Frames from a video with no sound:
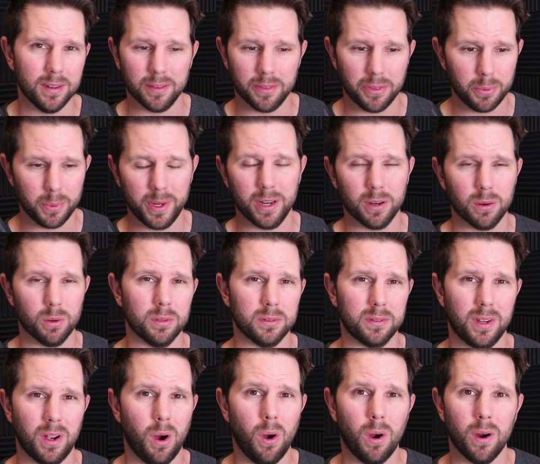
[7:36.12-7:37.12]
a
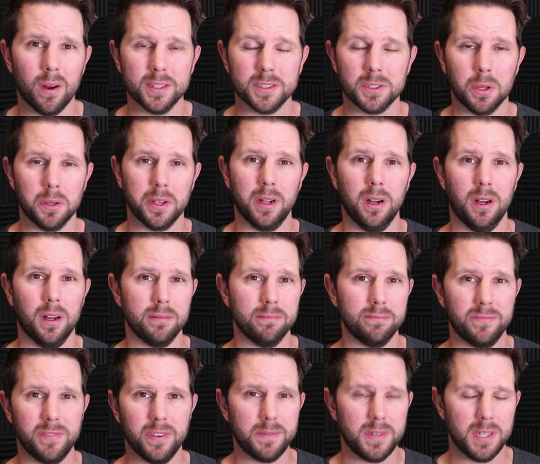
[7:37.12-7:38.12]
three-year-old car that's only gone
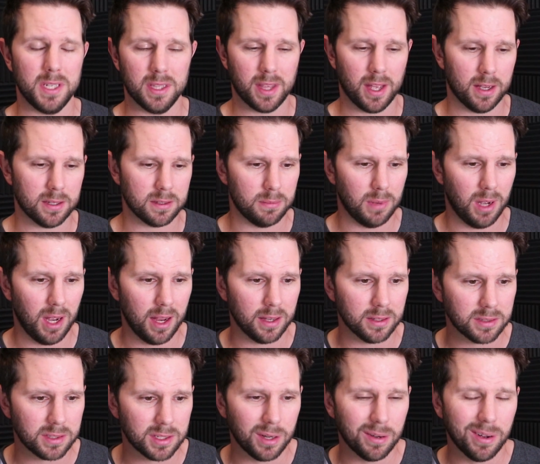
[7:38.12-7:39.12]
15,000
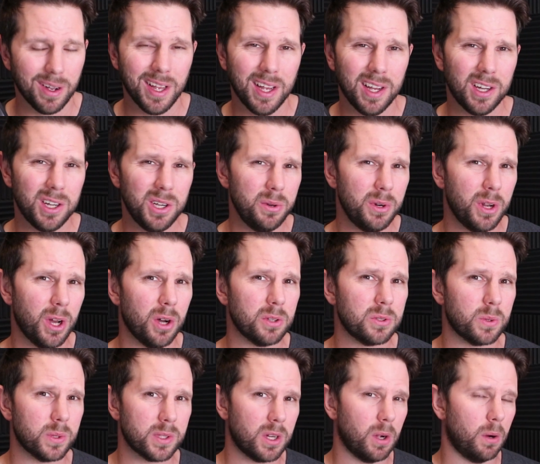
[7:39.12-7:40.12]
miles. So who knows
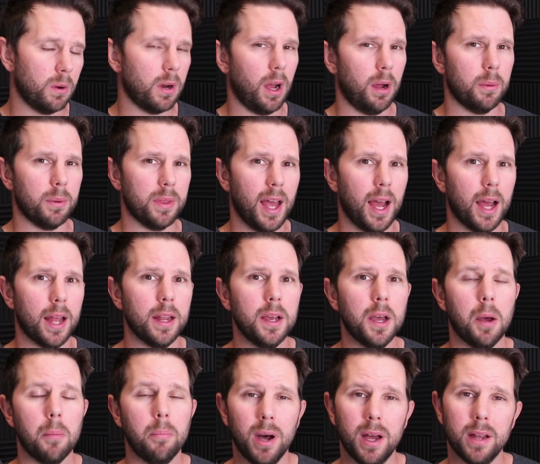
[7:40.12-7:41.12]
what's going on with that.
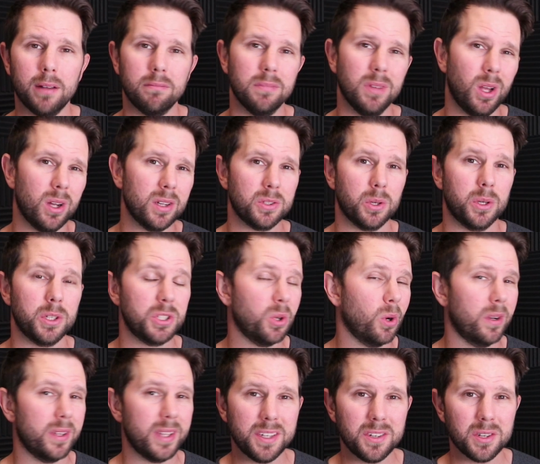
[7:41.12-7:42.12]
But long story
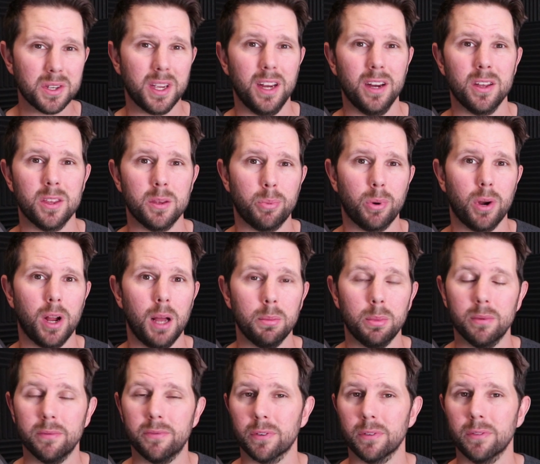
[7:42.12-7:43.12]
short, they took care of the
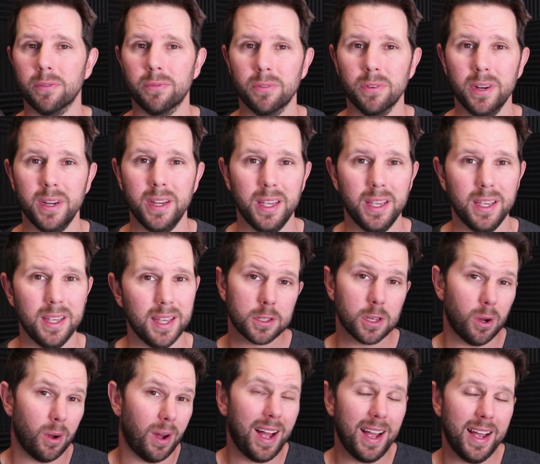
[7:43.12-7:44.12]
problem for free.
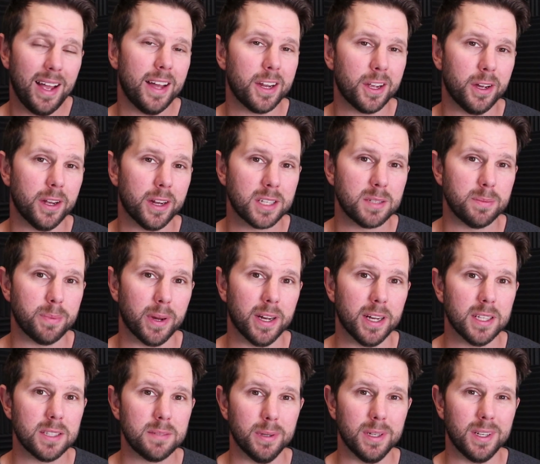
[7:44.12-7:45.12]
So I had a good
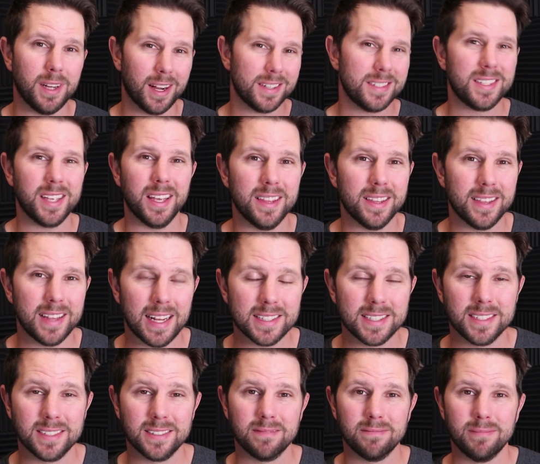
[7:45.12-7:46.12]
experience, but not to say that
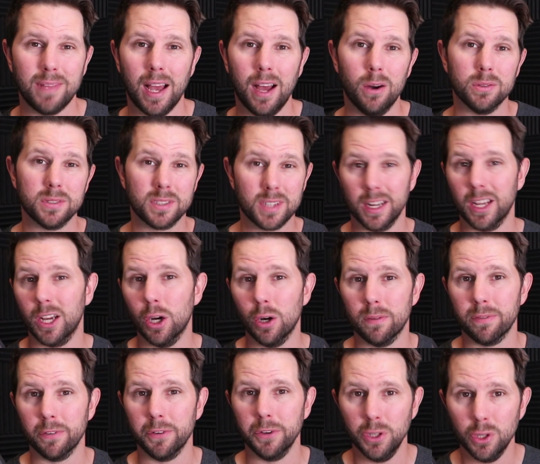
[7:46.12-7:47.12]
that's how it's gonna go
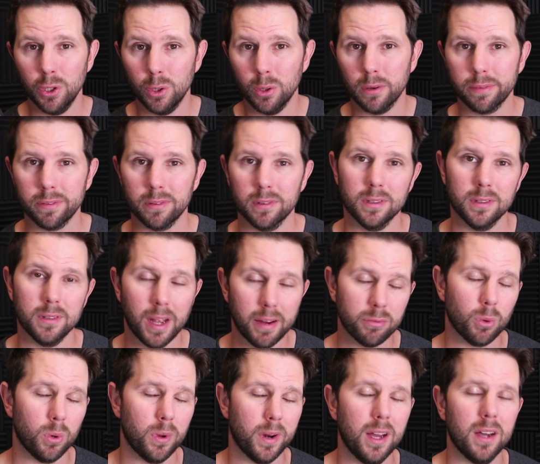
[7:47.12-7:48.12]
for you or for
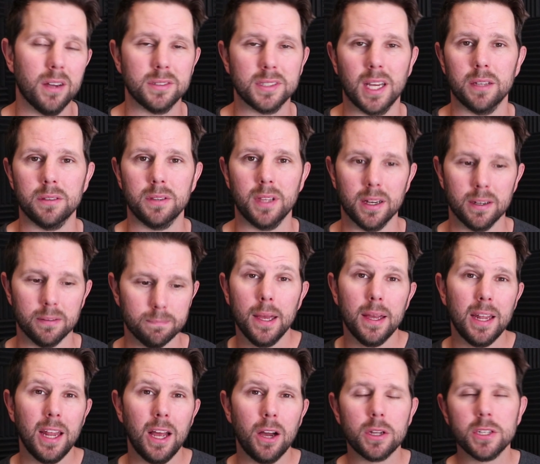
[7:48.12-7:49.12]
everyone else out there.
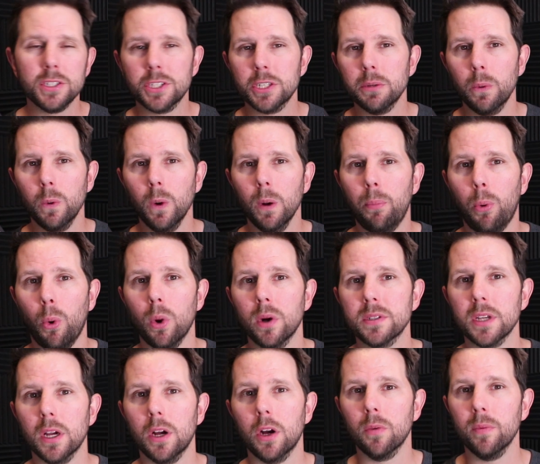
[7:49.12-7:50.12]
Now, Consumer
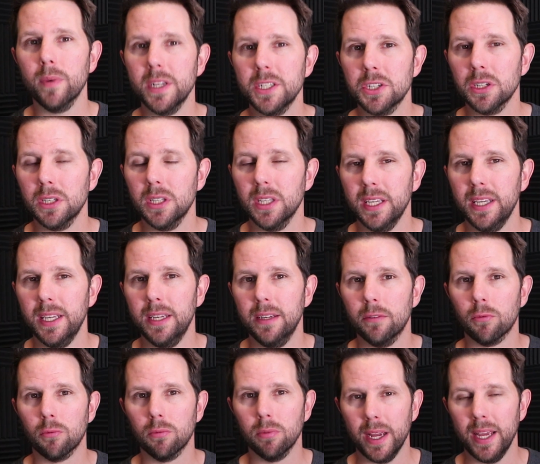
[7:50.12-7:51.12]
Reports originally
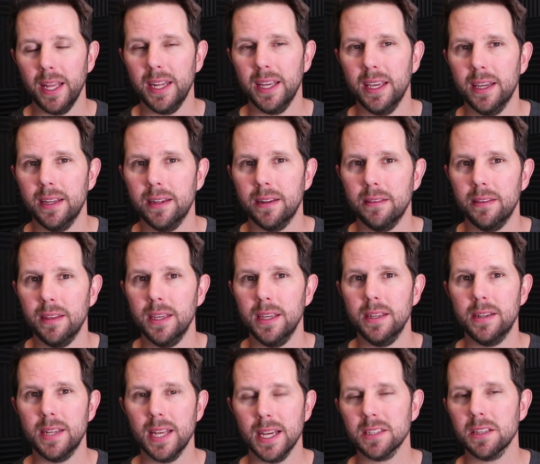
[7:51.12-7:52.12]
rated the
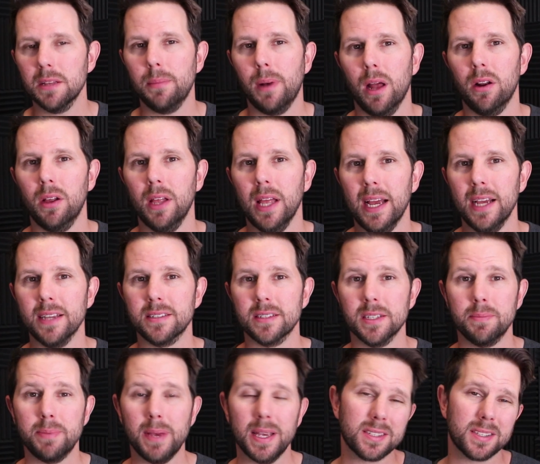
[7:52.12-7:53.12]
Tesla Model S
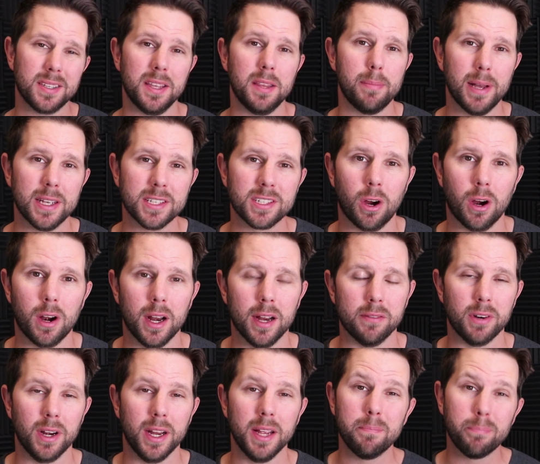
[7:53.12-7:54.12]
as basically the best car
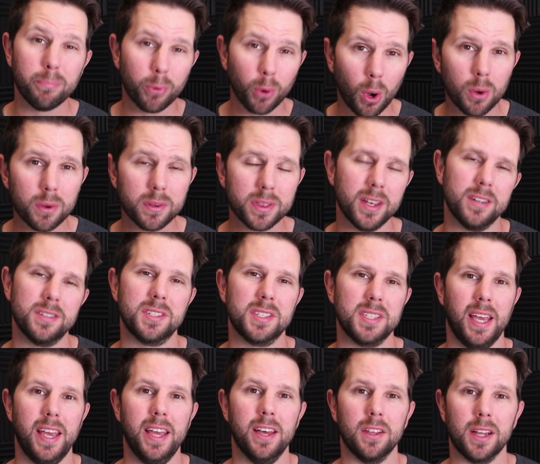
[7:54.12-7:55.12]
ever. It broke their
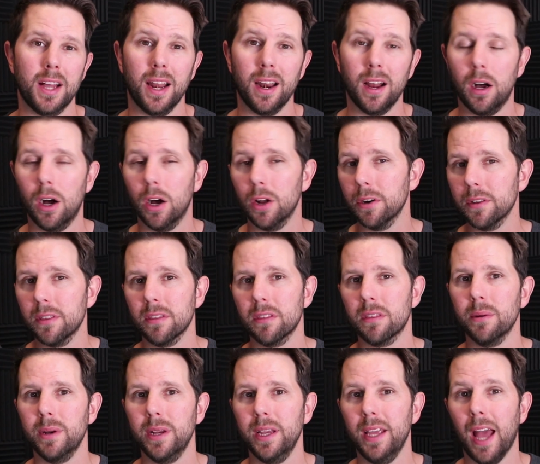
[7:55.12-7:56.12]
scale. It got
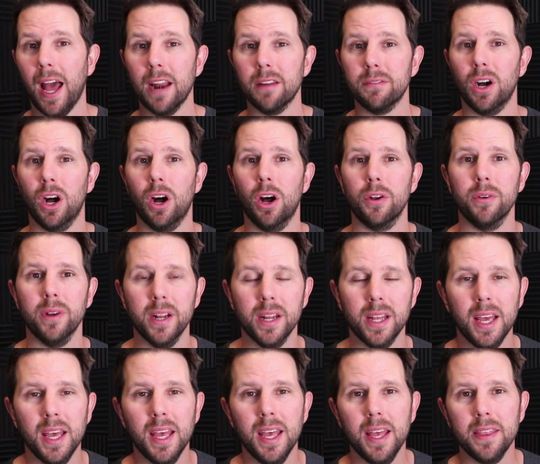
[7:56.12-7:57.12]
103 out of 100.
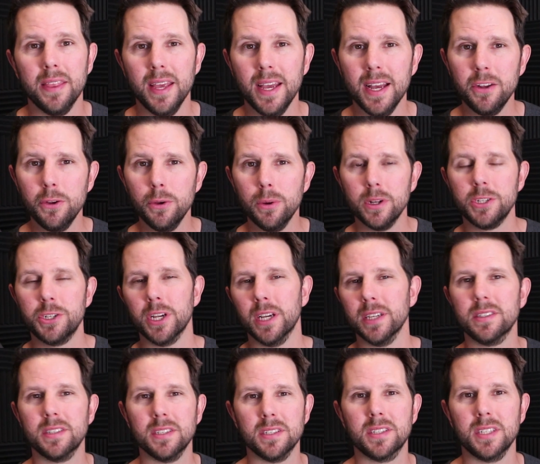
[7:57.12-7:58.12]
They had to
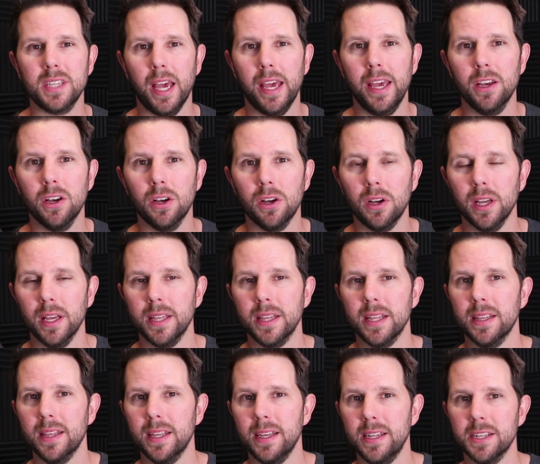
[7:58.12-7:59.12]
adjust the scale, and
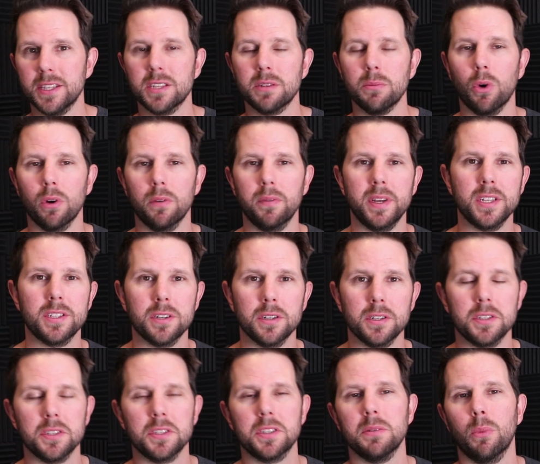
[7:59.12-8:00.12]
then they did some more
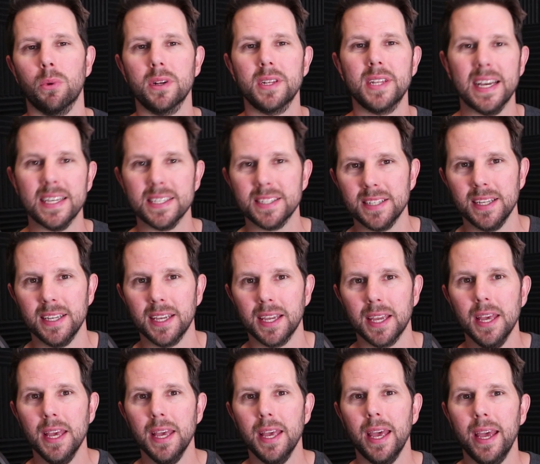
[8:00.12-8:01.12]
research and some more testing,
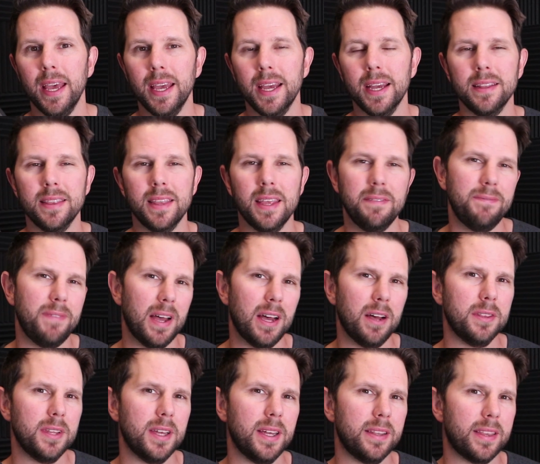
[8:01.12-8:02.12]
and they
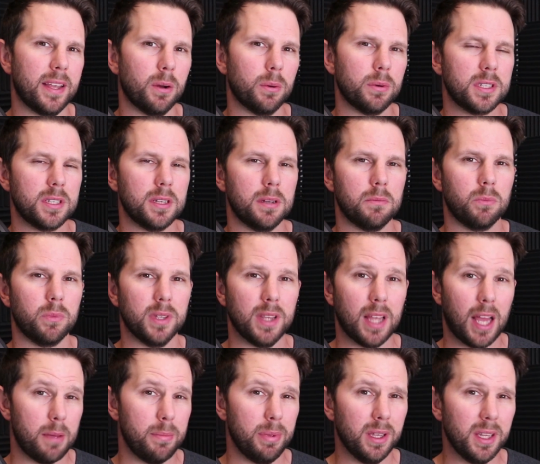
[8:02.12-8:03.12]
found that there were some
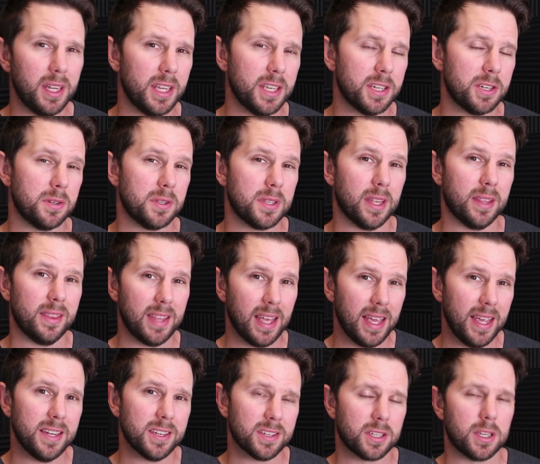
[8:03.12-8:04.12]
reliability issues that
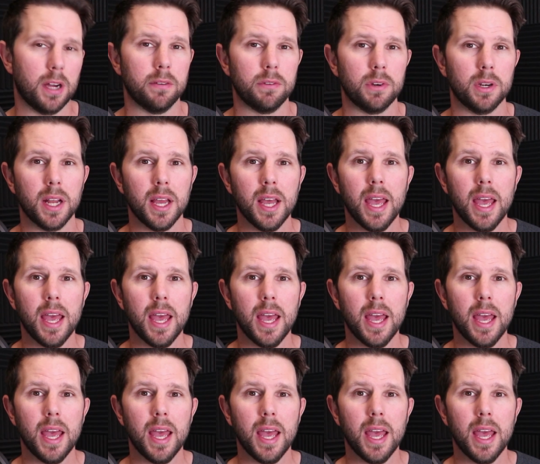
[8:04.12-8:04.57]
they discovered,